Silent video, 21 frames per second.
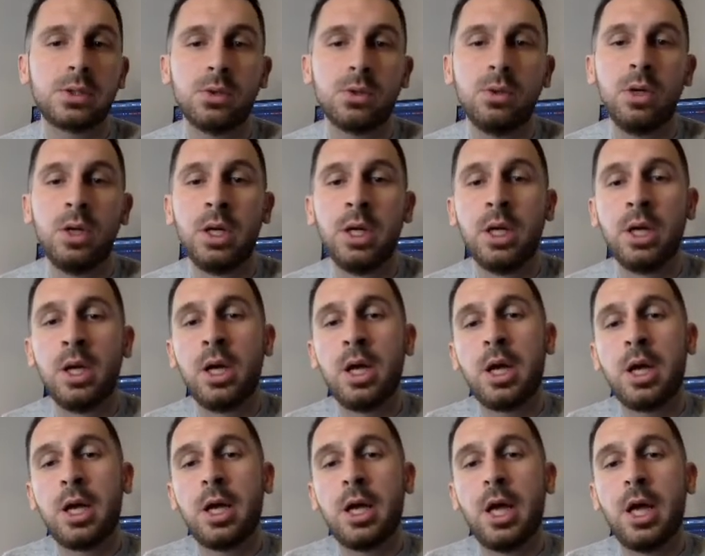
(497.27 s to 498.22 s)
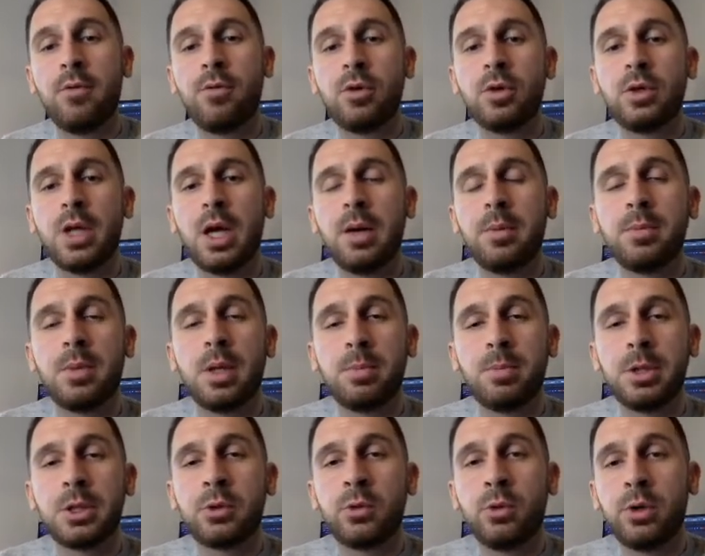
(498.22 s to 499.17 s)
So every time
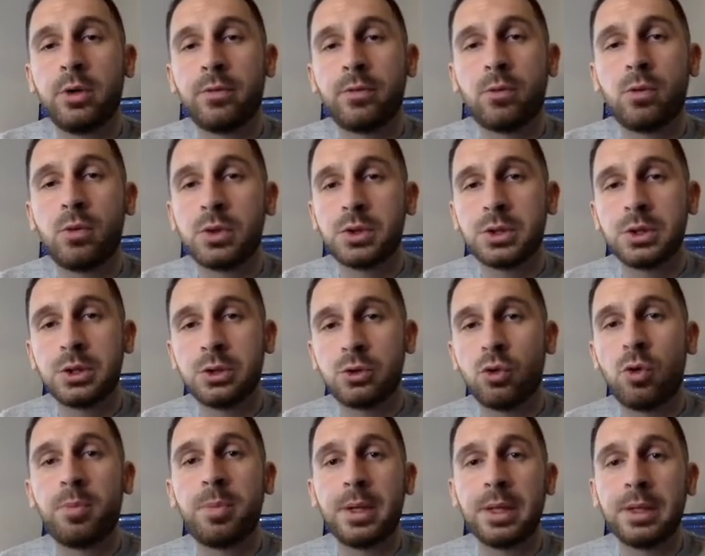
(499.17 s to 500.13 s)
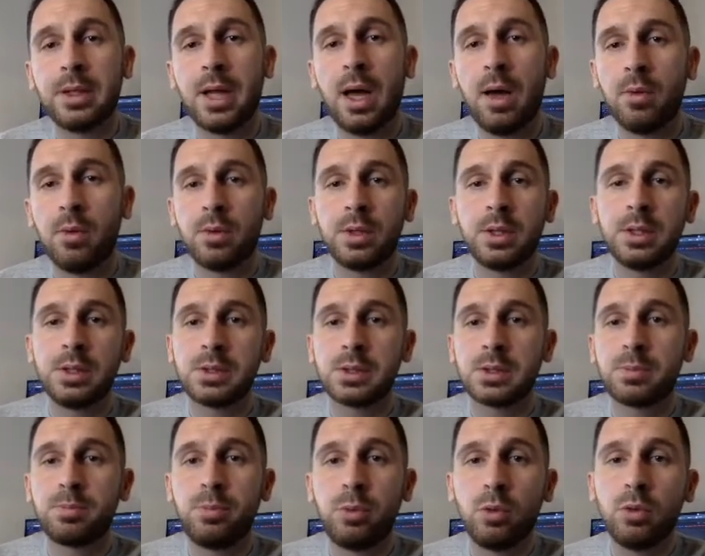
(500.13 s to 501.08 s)
that Bitcoin, of course, is dropping down,
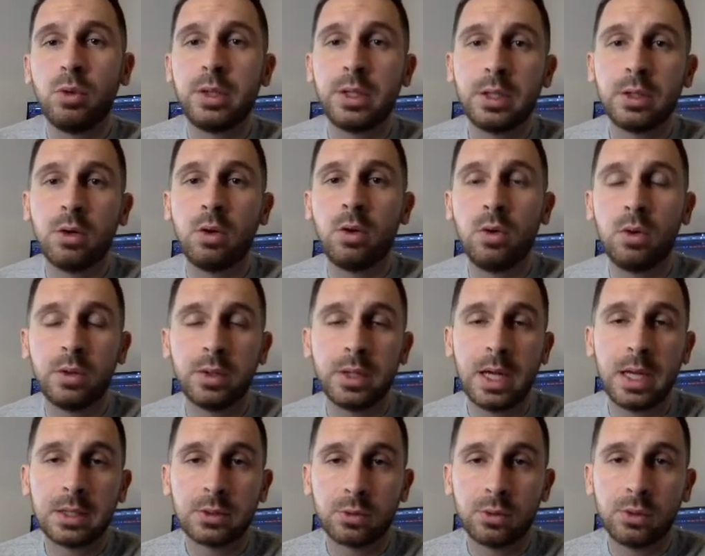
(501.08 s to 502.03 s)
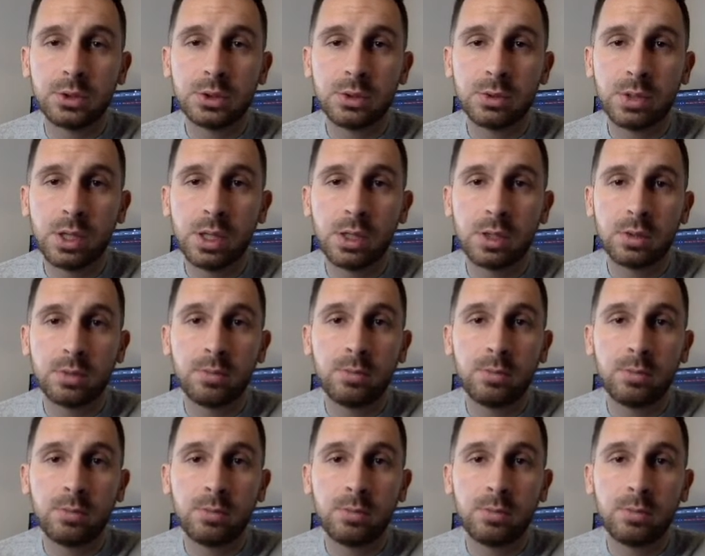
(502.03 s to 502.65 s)
is pulling all the altcoins together.